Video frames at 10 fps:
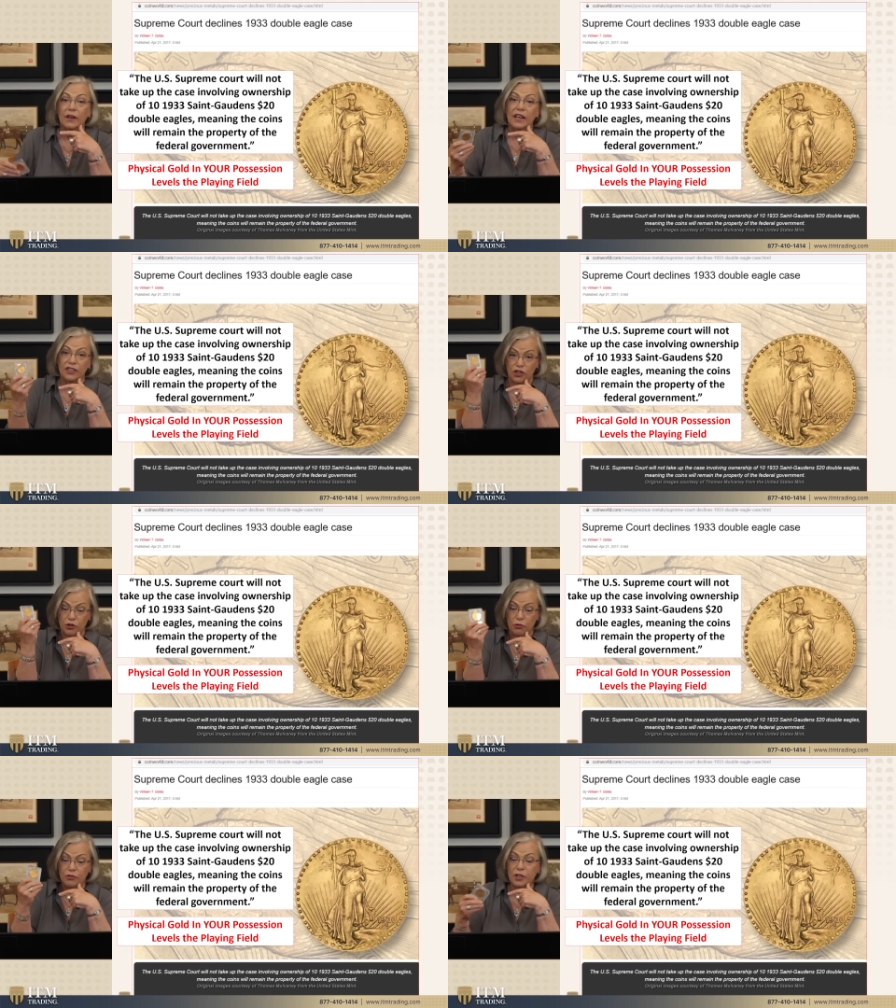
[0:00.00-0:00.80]
It's a
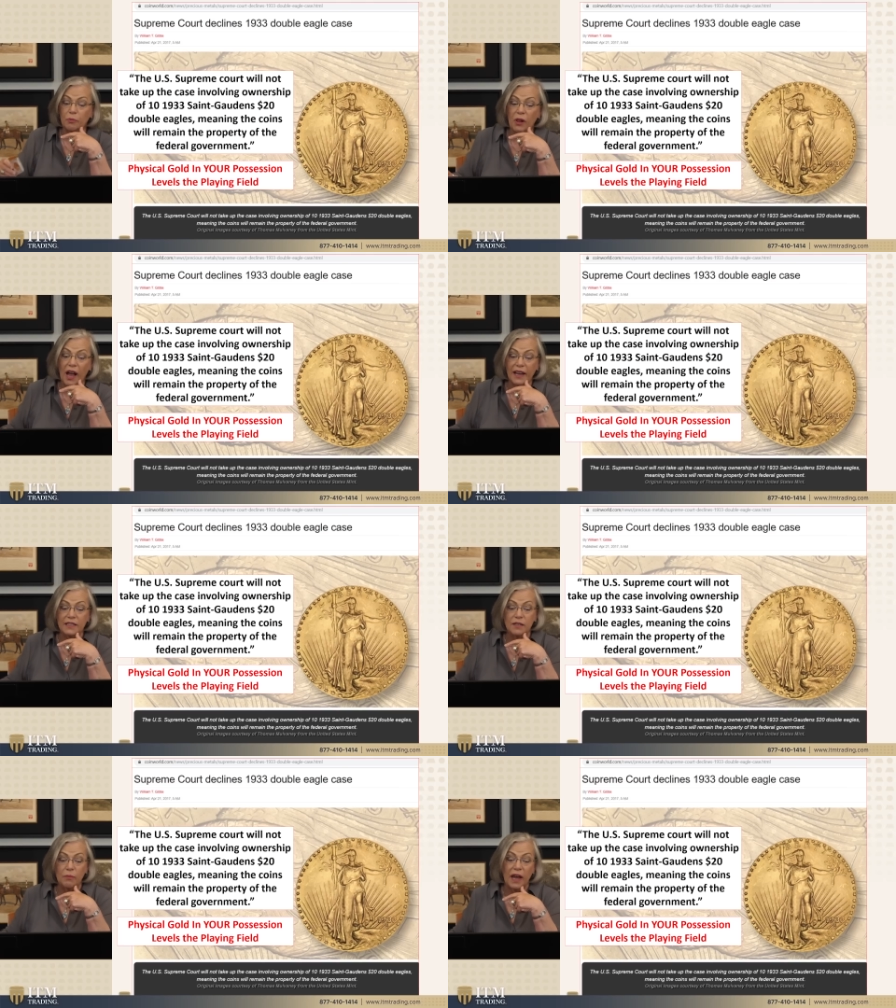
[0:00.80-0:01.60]
true supply
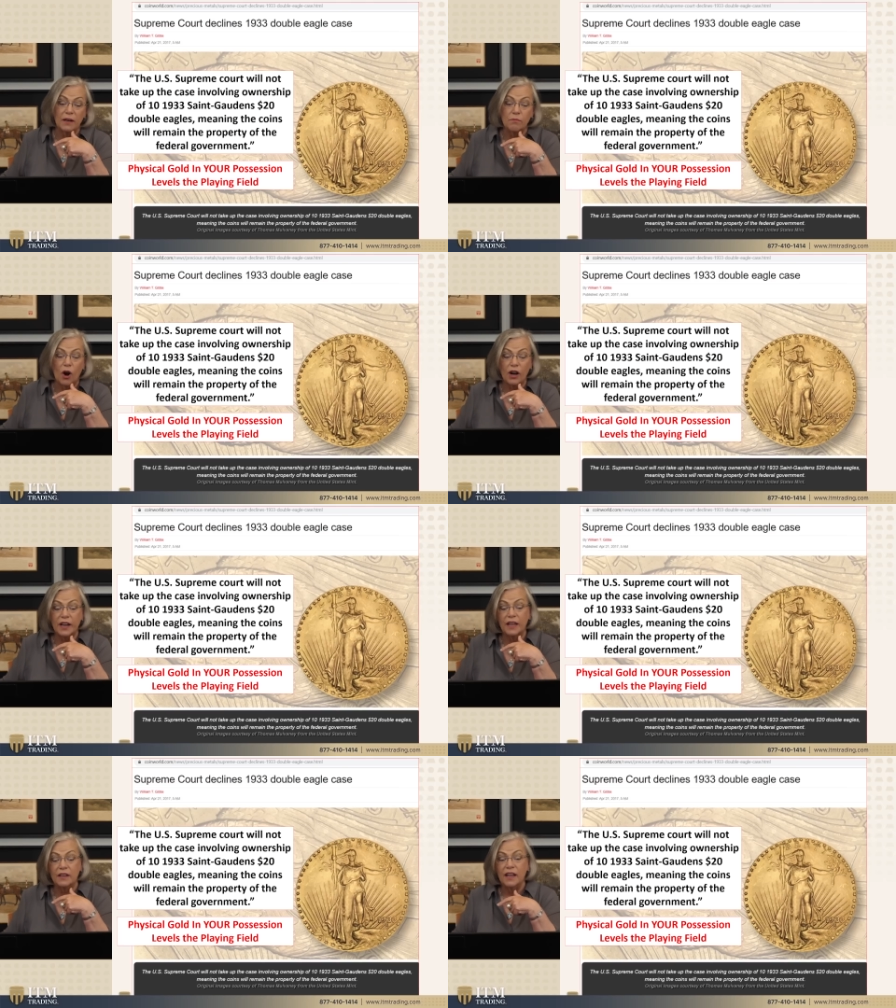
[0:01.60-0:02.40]
and demand
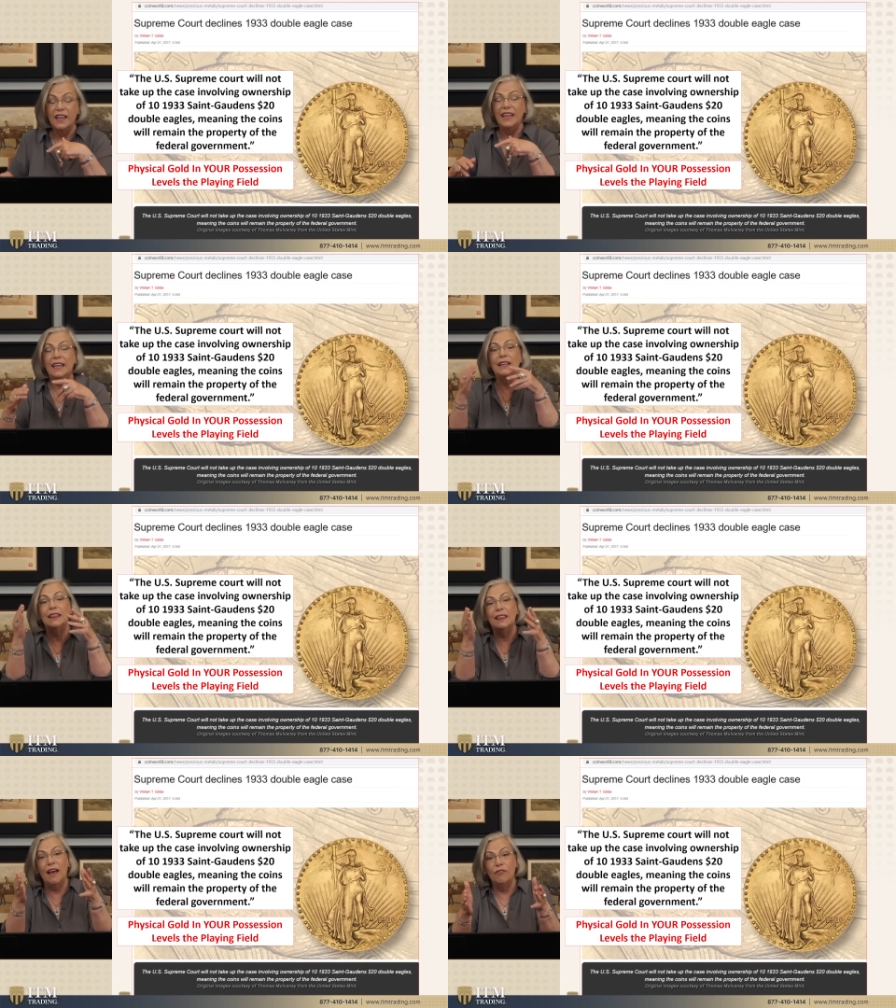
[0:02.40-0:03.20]
market. It
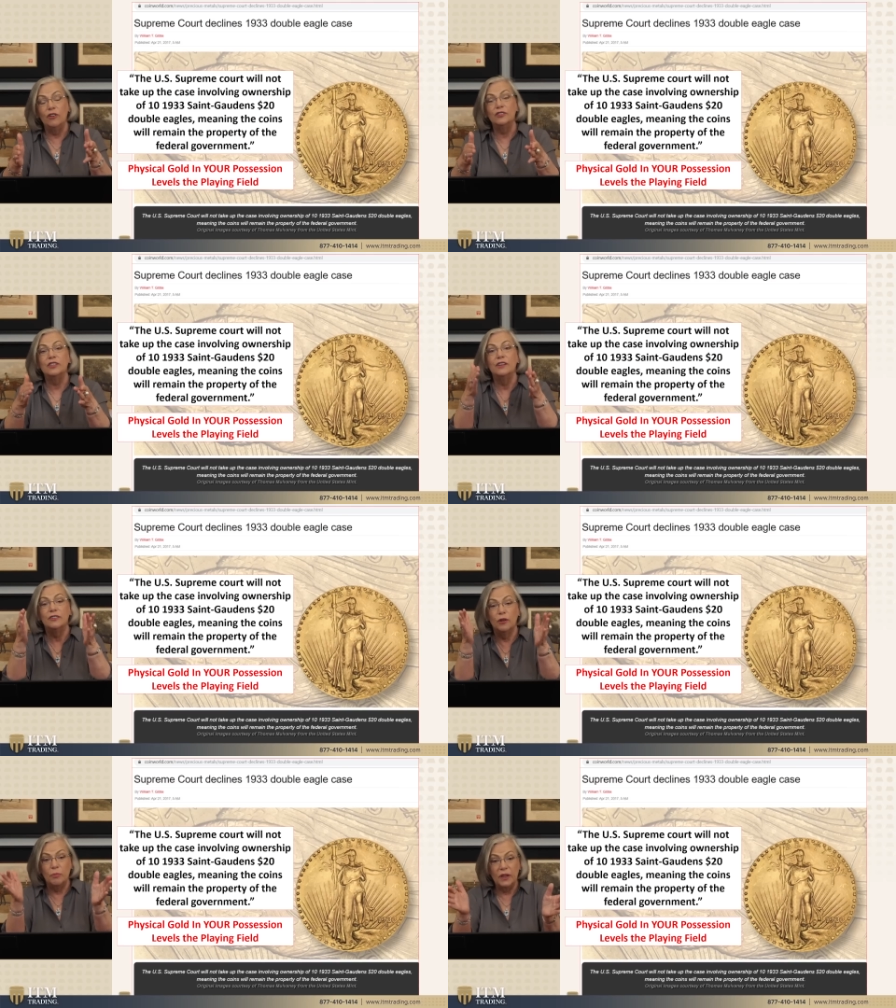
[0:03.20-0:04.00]
levels
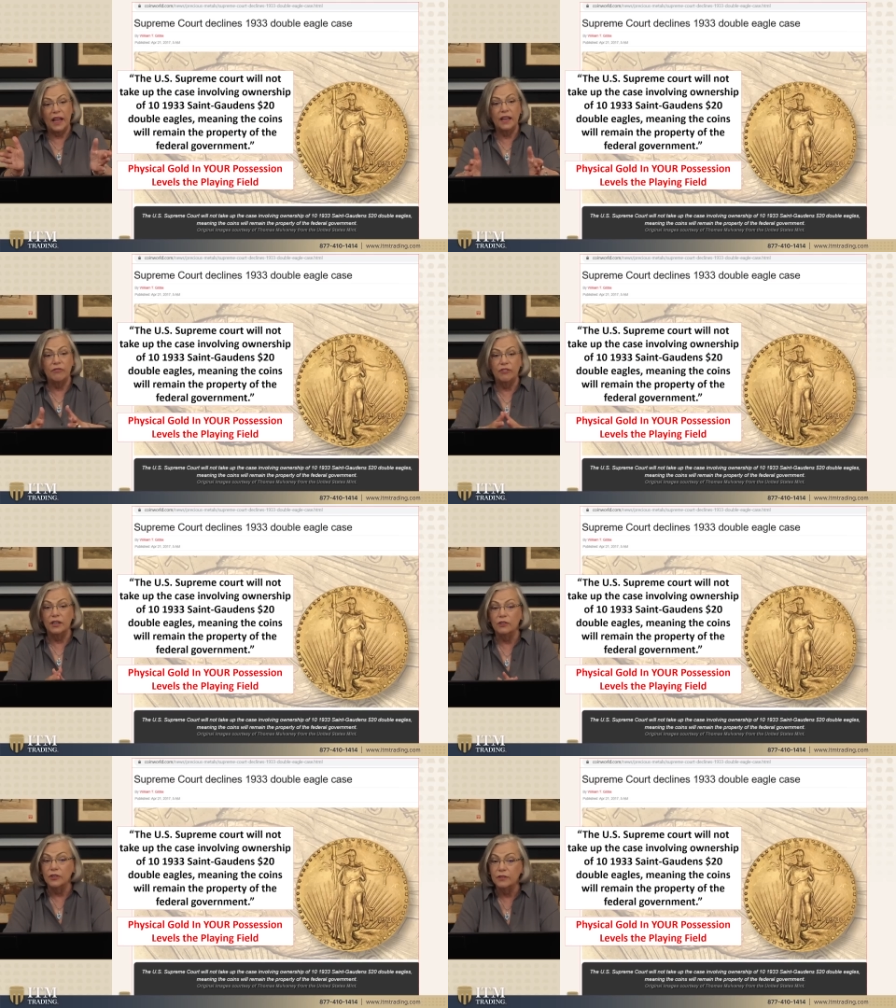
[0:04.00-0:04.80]
the playing
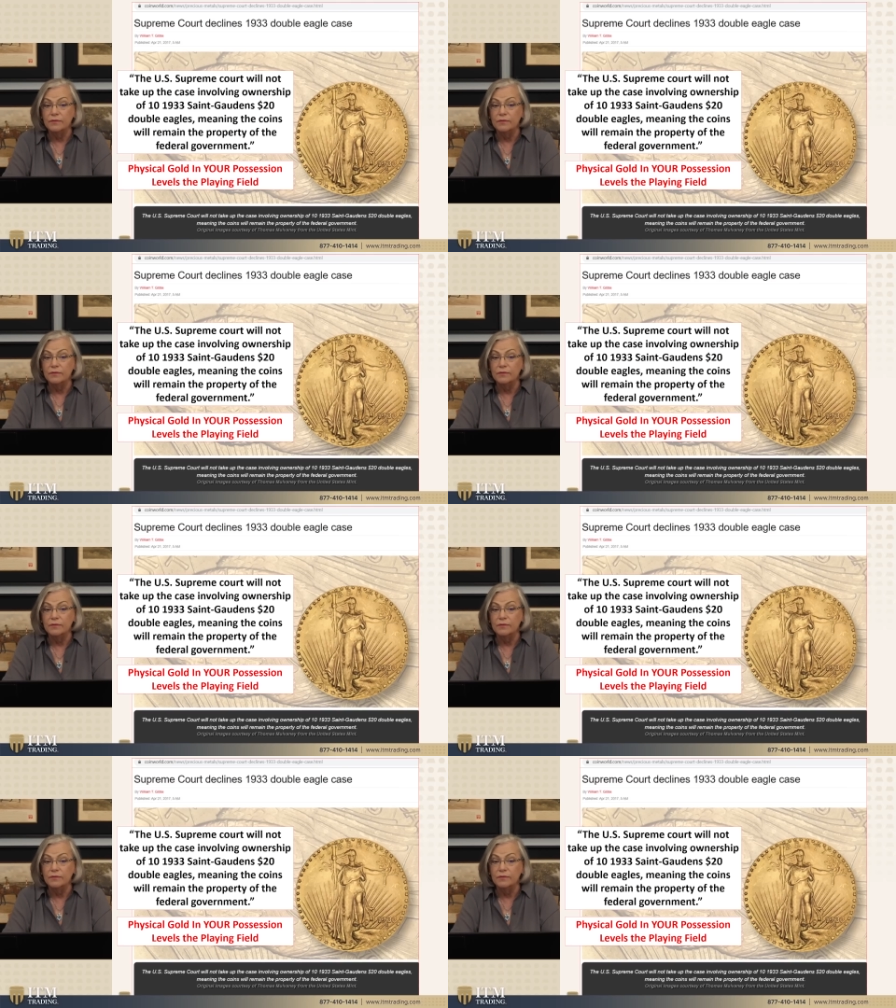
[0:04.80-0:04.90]
field.